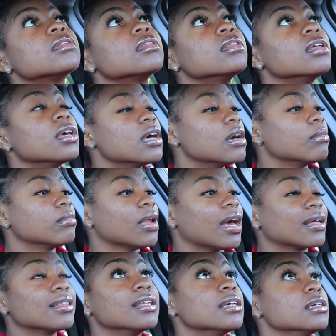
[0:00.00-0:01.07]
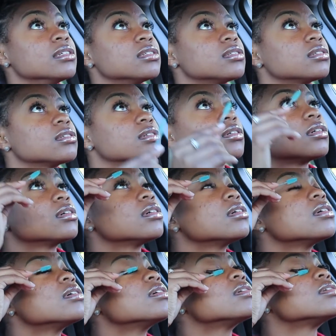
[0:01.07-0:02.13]
them like this.
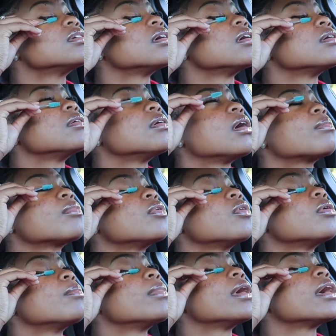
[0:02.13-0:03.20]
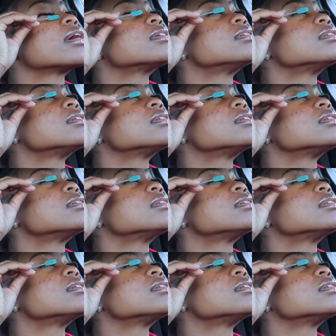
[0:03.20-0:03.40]
So, I'm going back